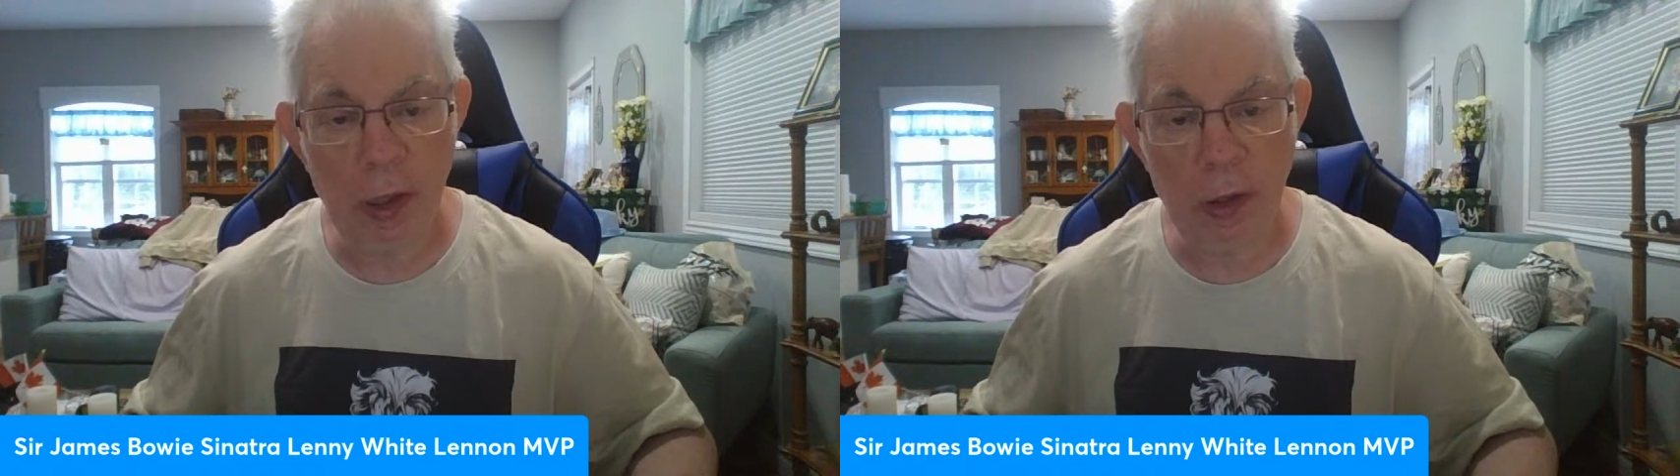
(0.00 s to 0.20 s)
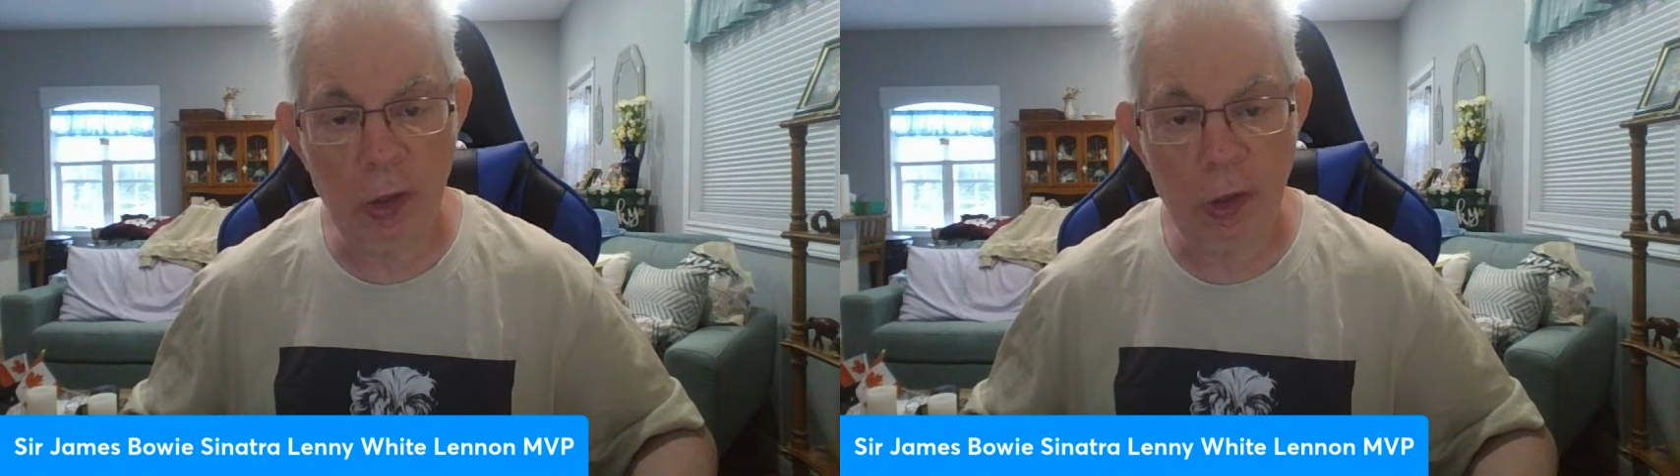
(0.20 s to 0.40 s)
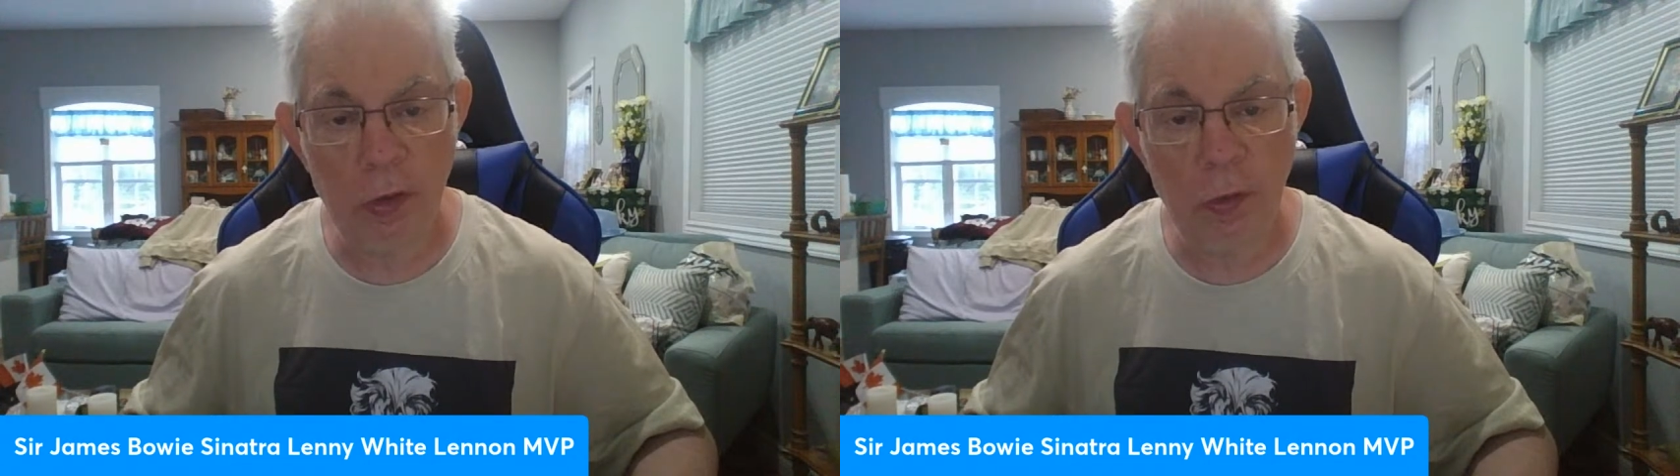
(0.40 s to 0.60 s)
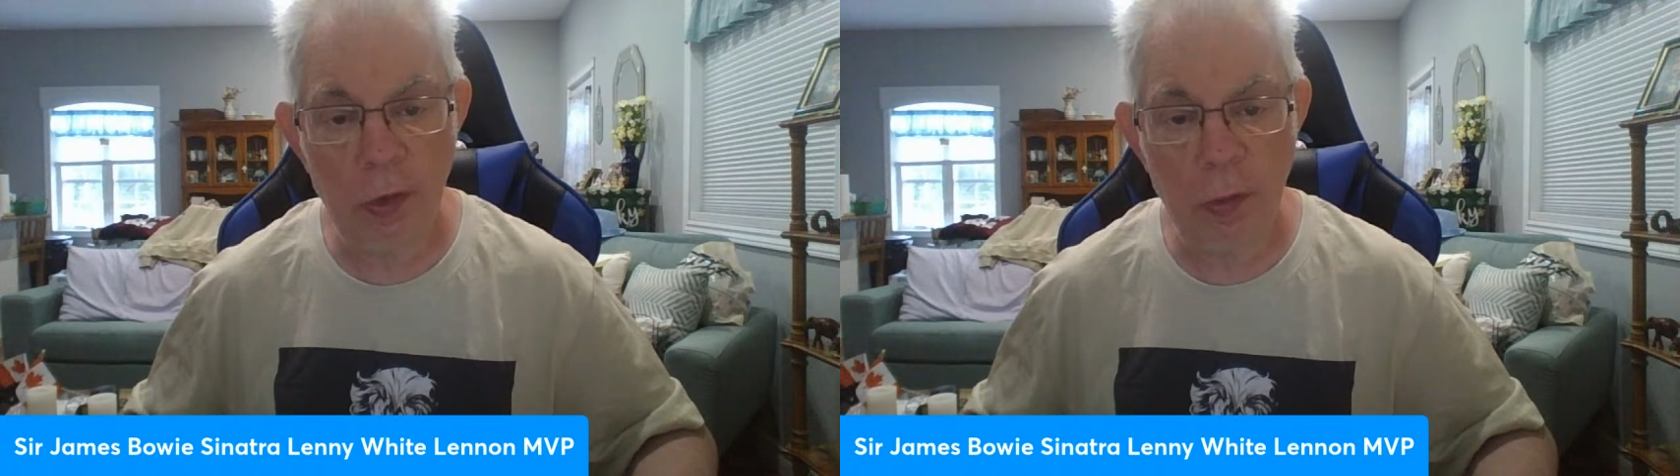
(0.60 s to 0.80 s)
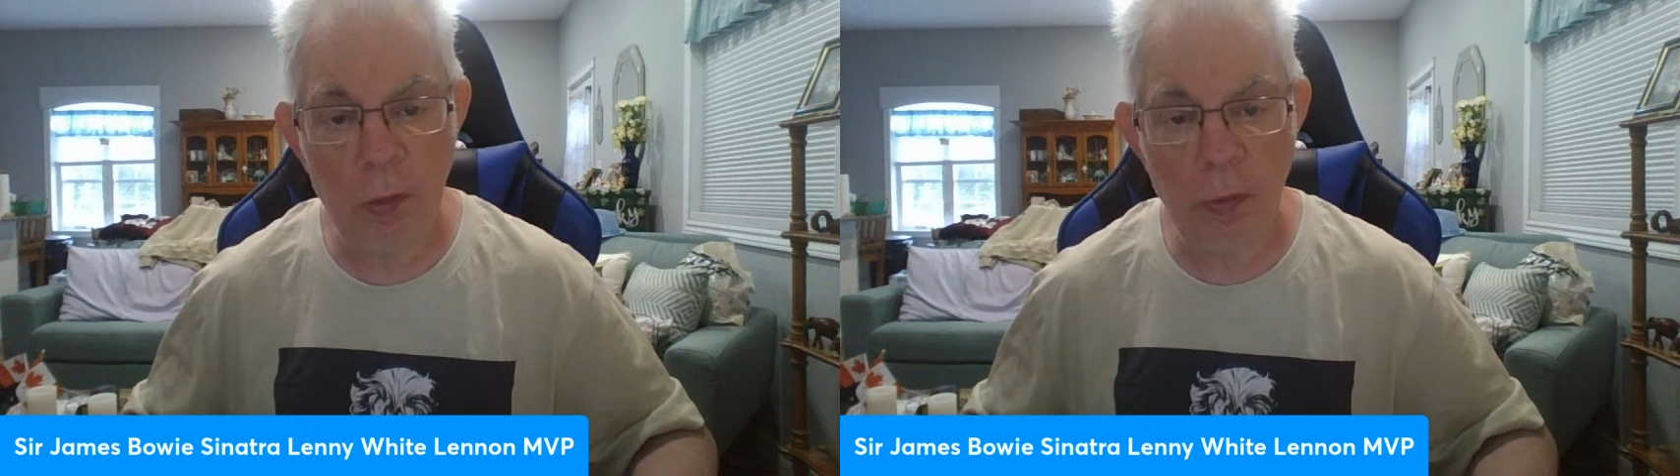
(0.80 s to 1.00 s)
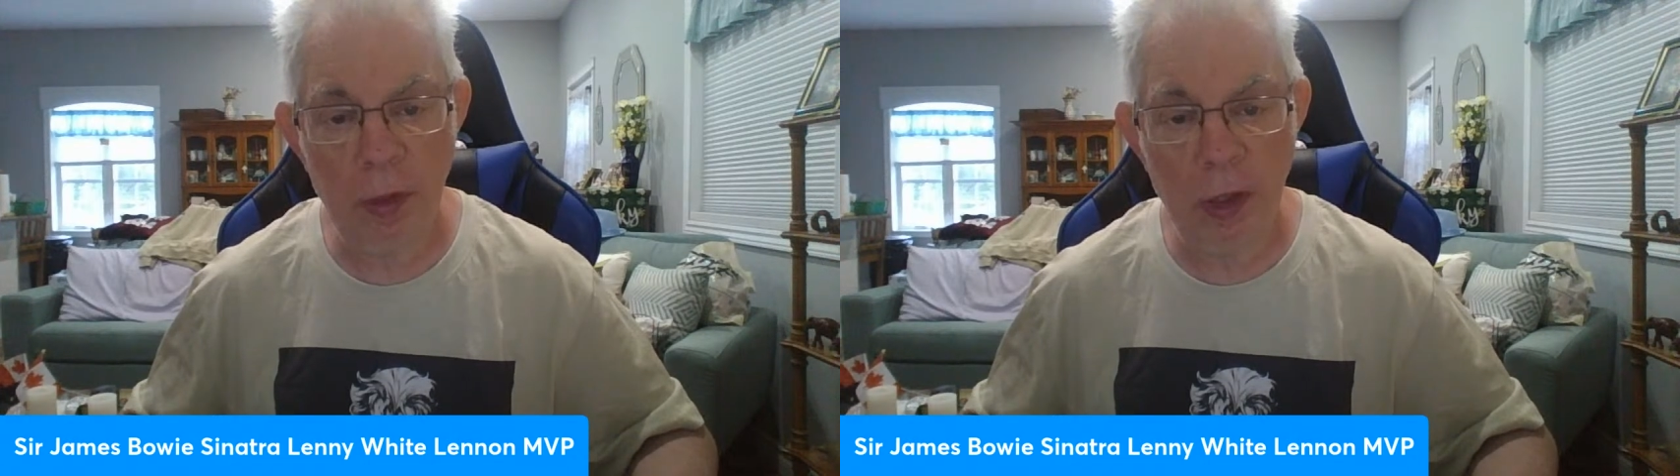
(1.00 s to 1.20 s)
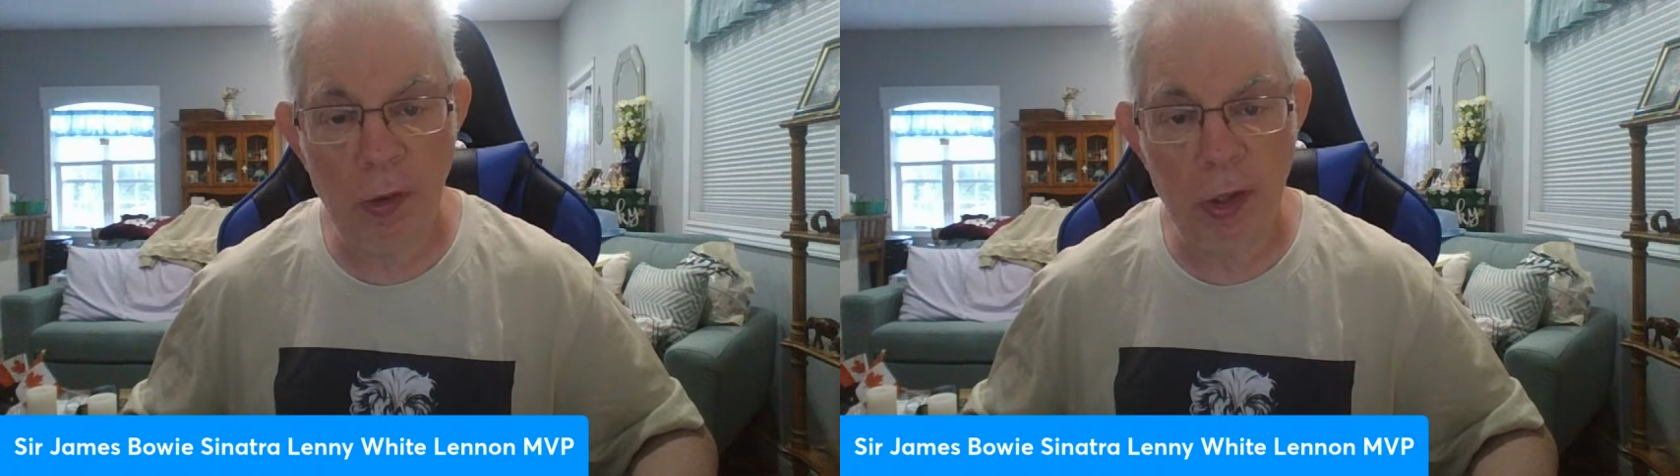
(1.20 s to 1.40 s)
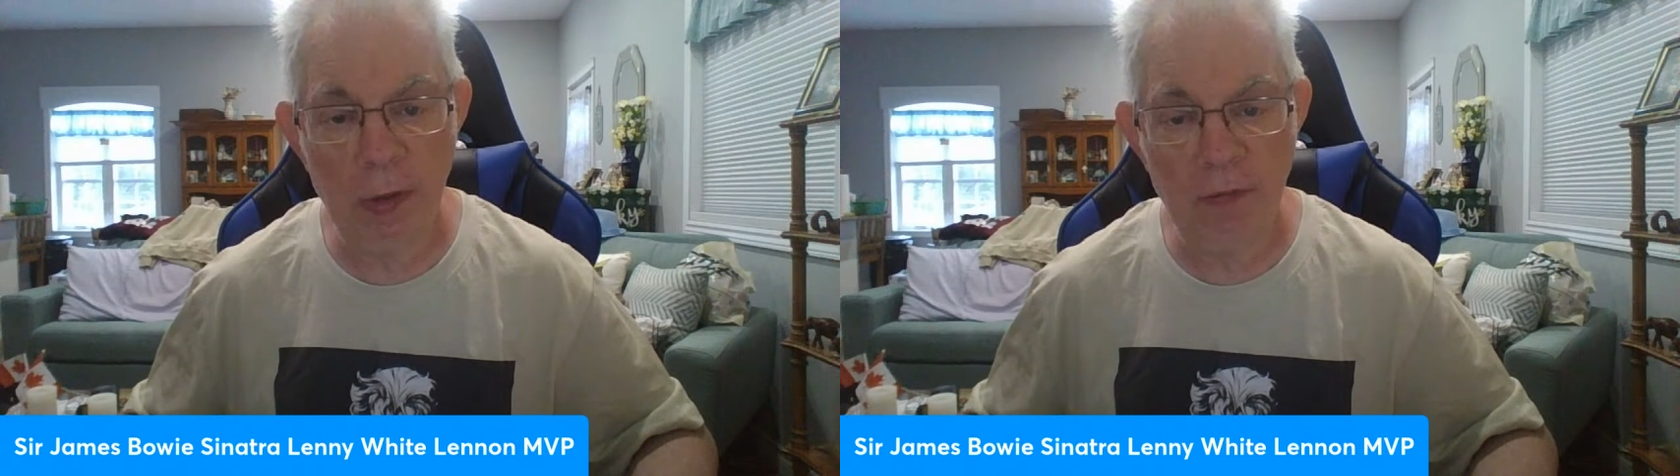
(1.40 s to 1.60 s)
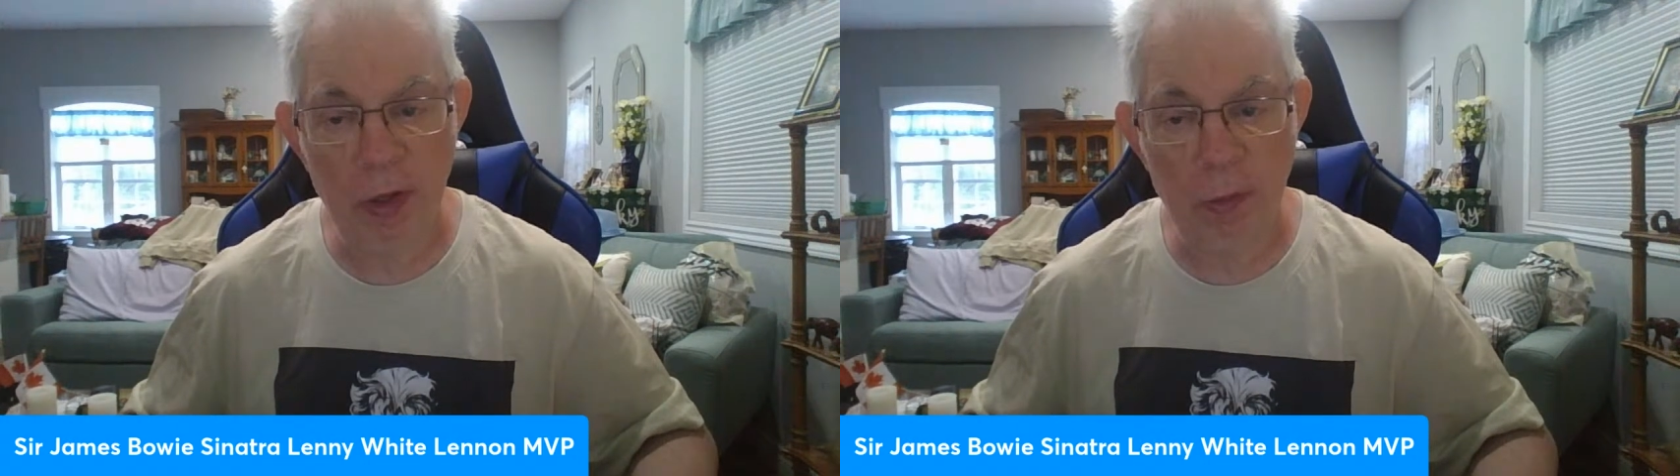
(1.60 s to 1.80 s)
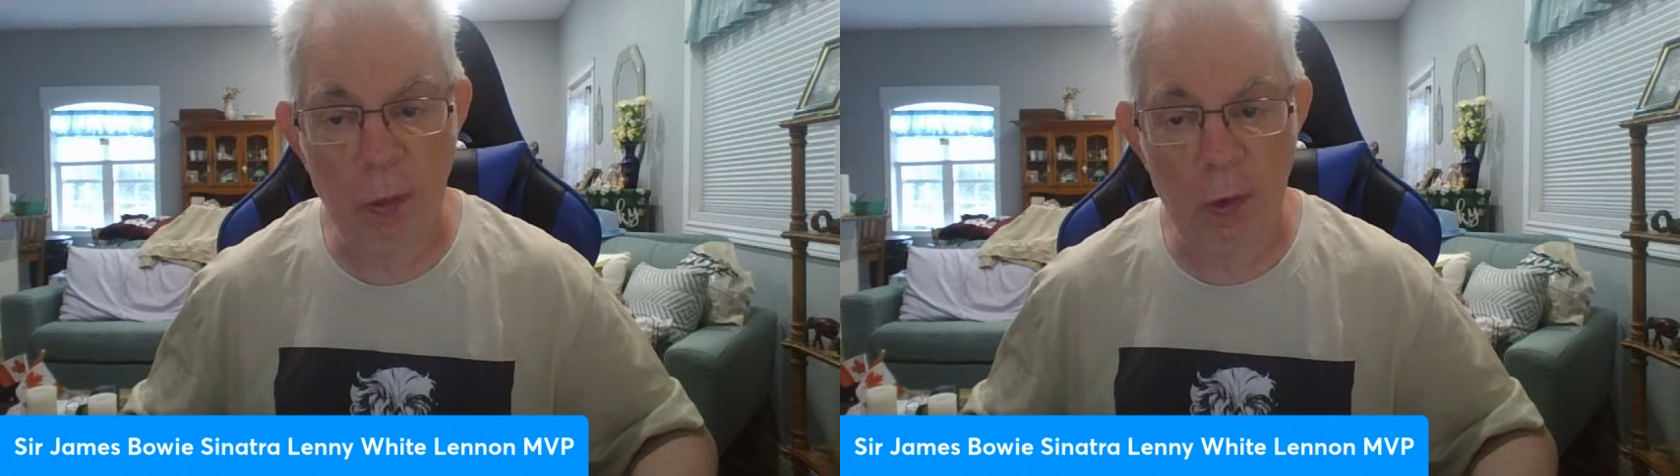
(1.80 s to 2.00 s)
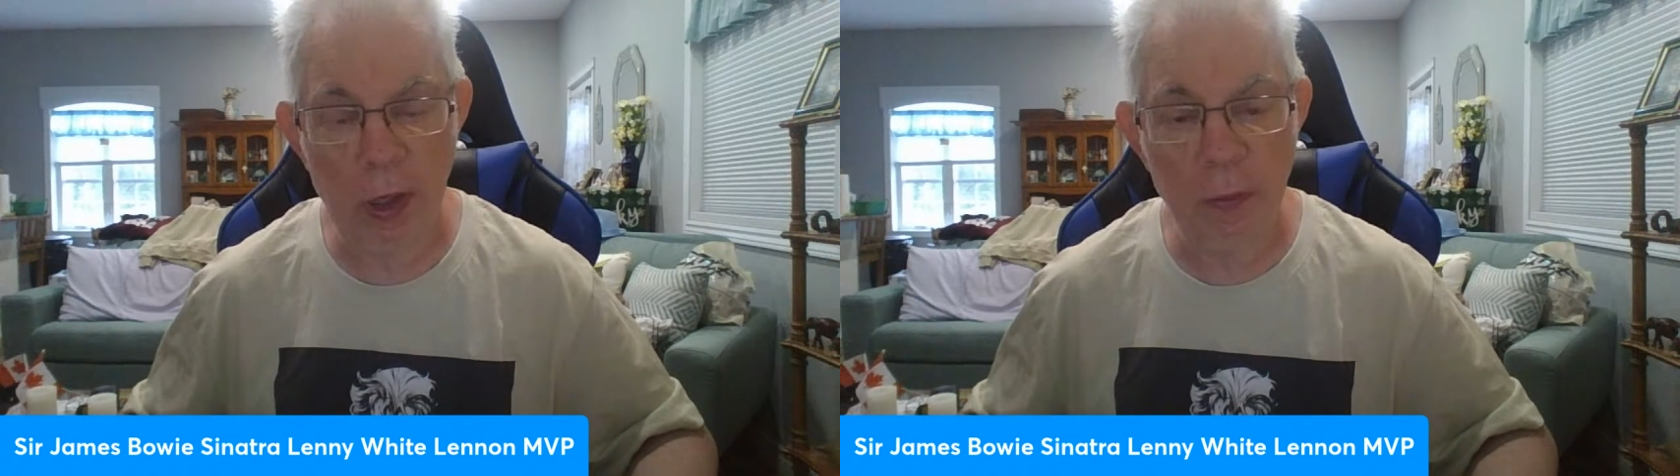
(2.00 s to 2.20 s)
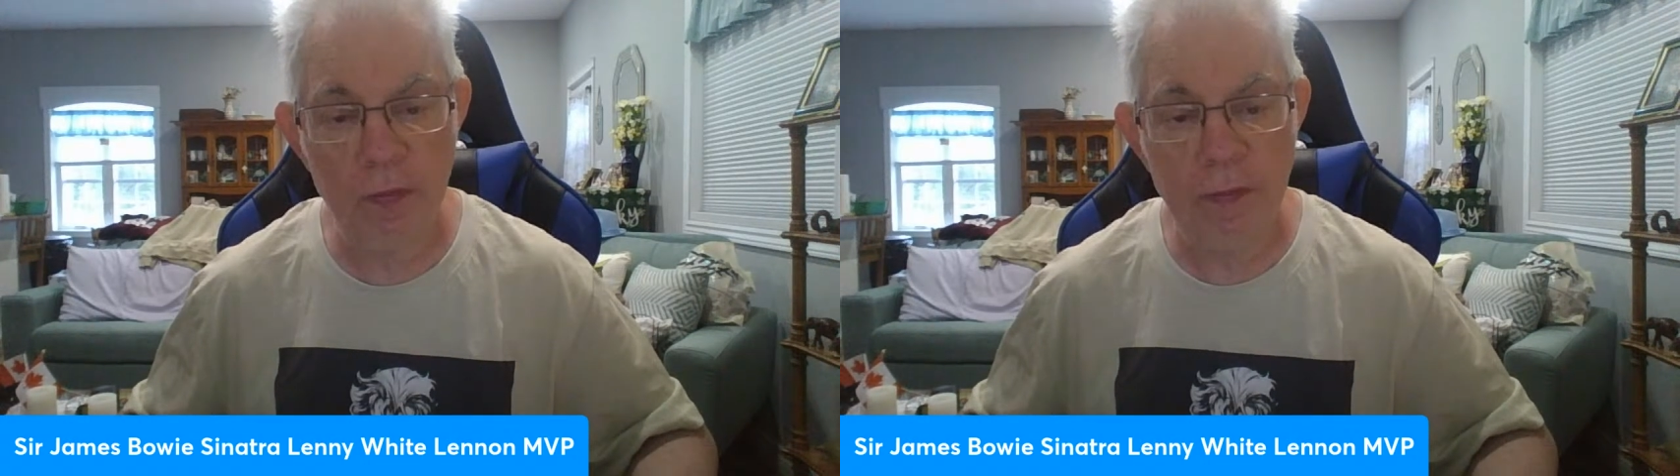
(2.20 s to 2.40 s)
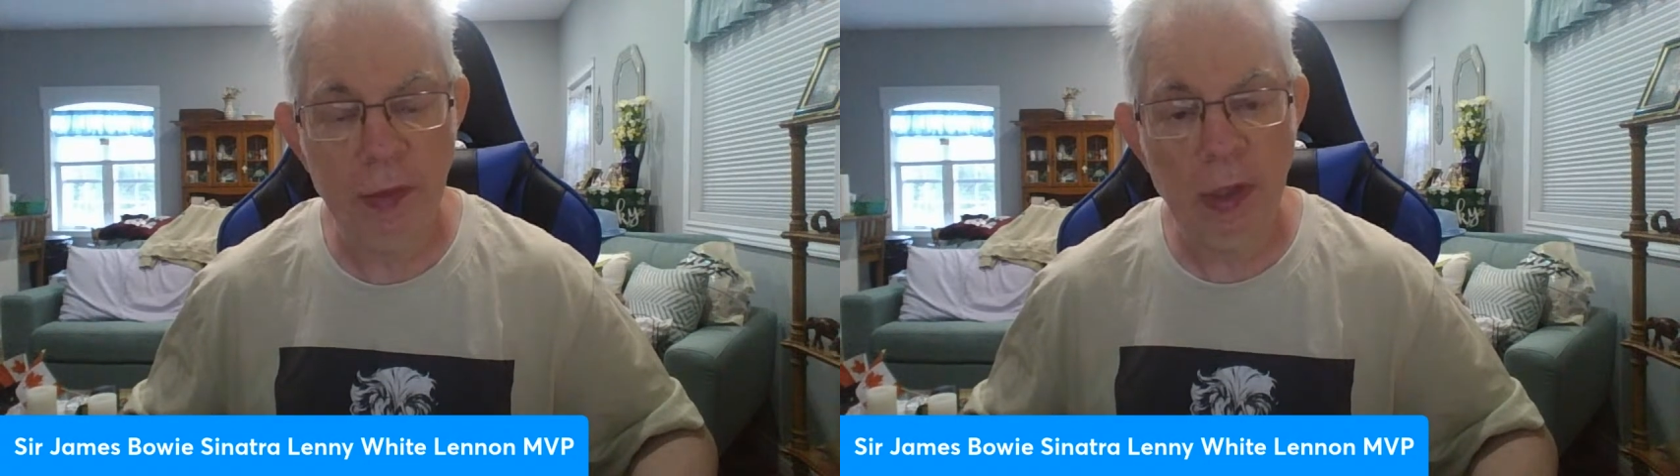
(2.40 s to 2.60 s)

listened to some more Beatles stuff this morning.